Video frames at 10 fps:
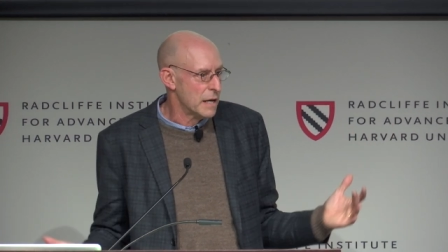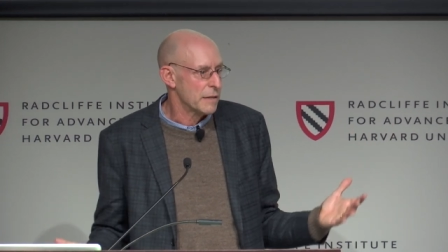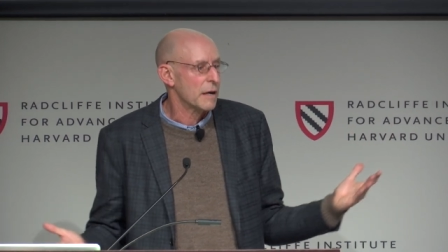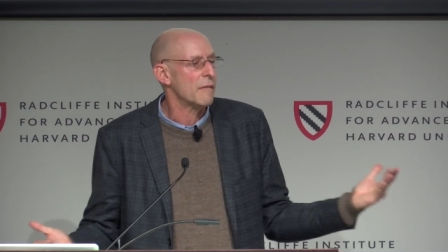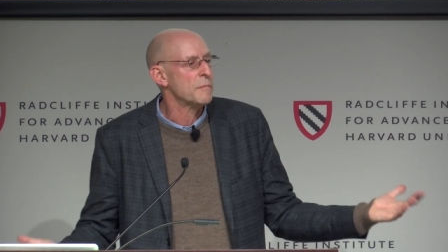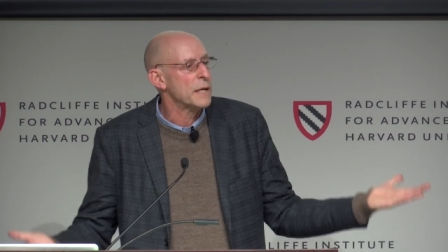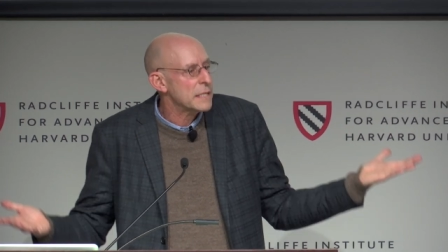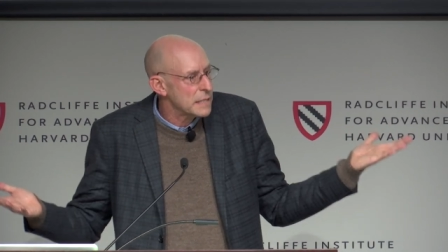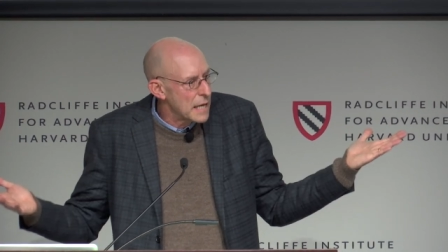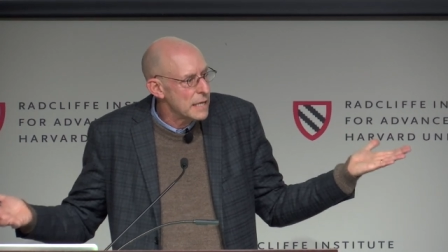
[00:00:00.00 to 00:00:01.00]
The government
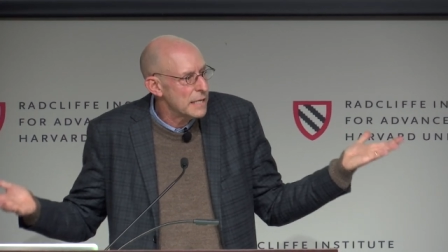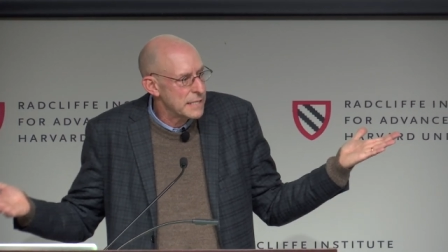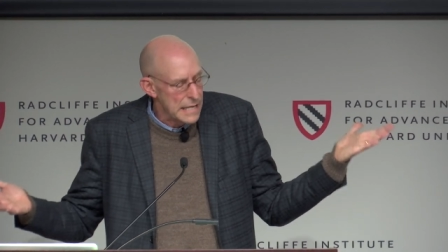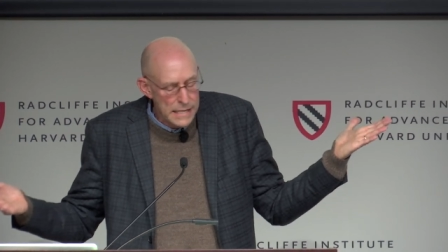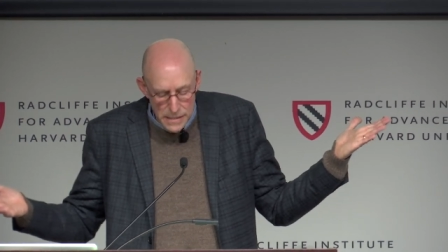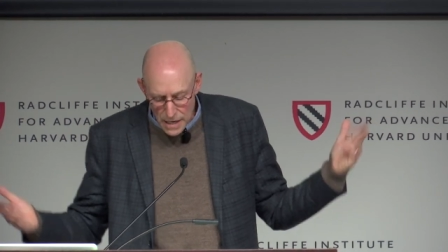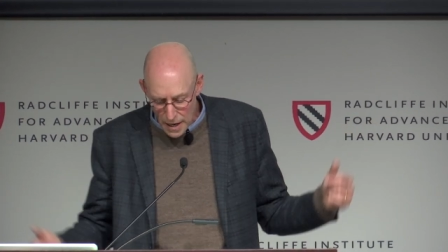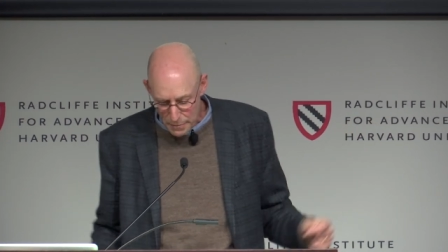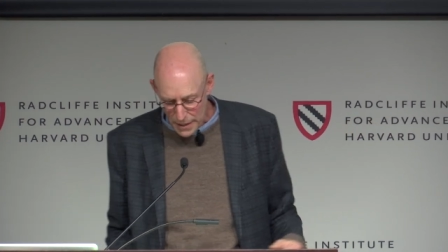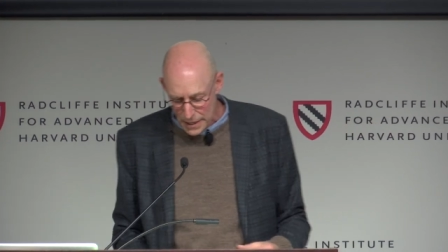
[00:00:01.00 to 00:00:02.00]
has, has eased
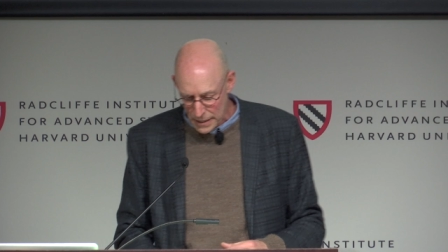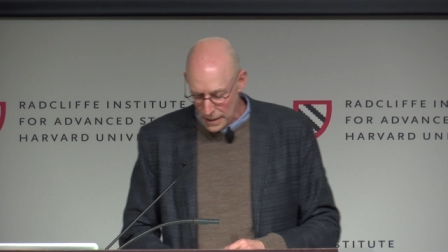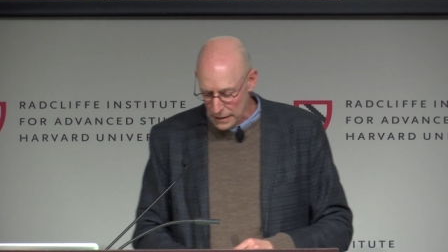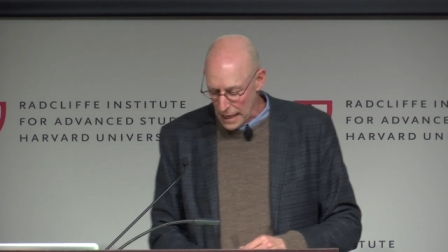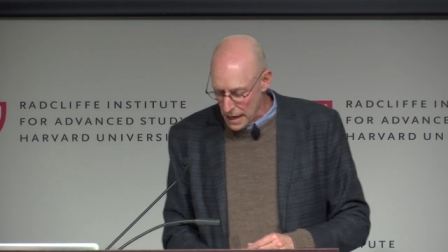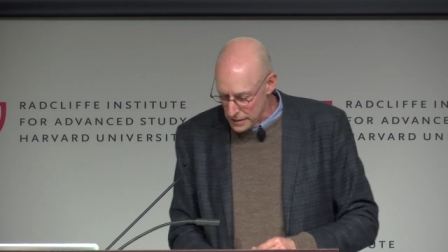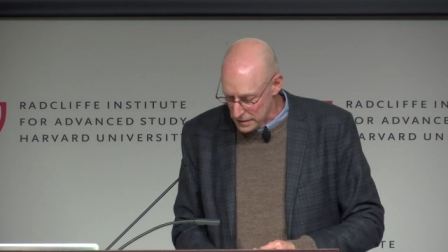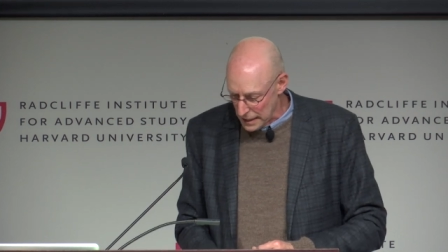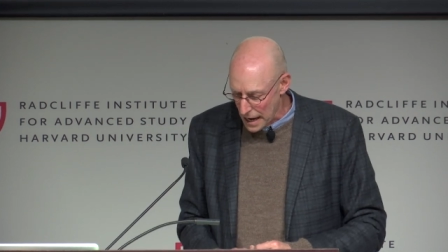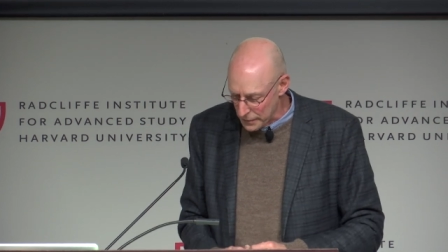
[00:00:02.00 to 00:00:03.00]
up and allow, is
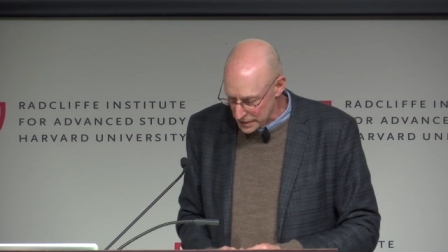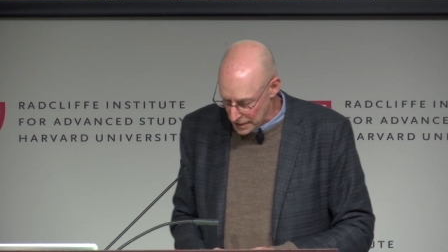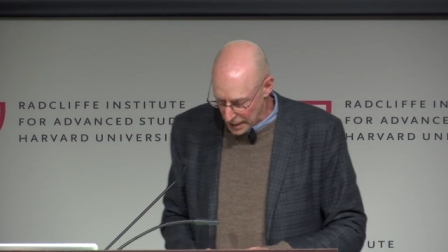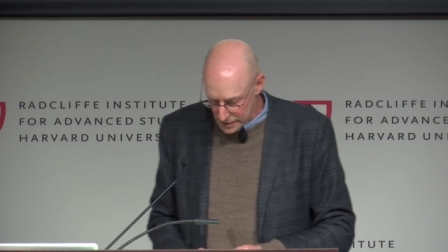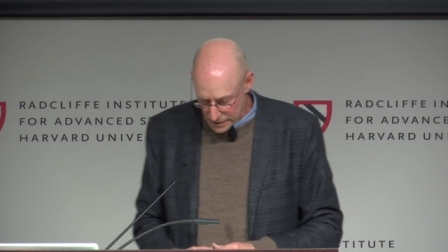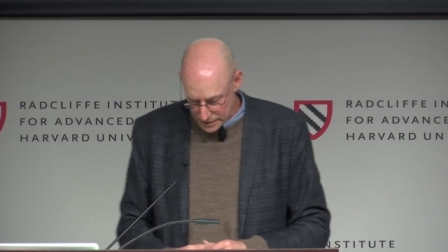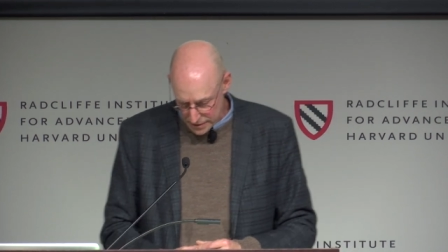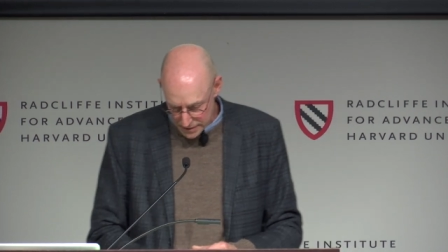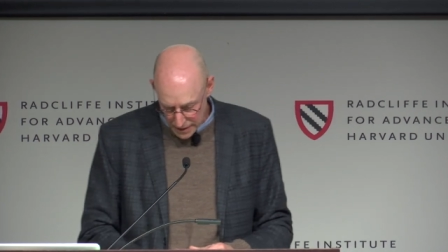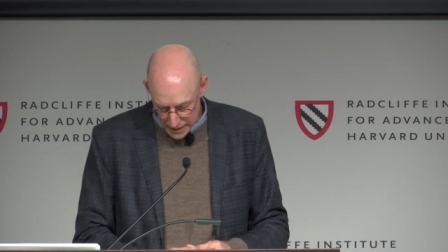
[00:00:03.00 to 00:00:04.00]
allowing scientists
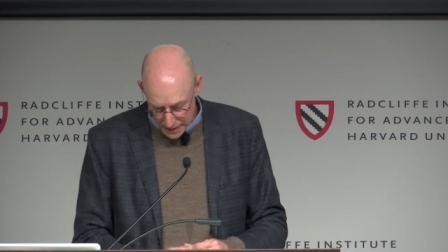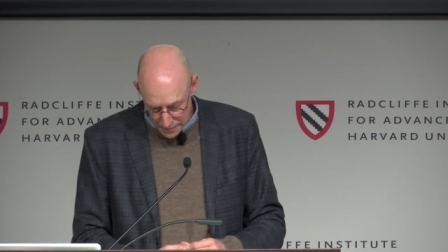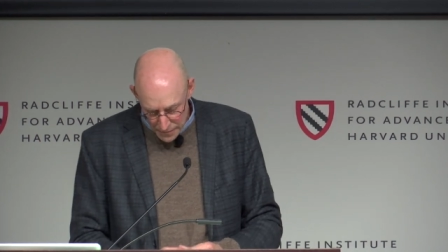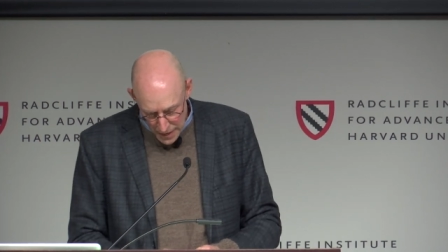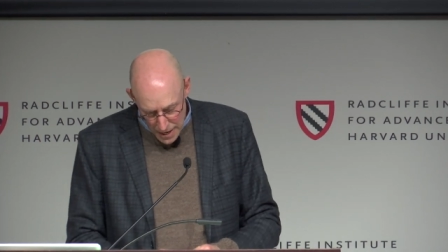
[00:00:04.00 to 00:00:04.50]
to study it.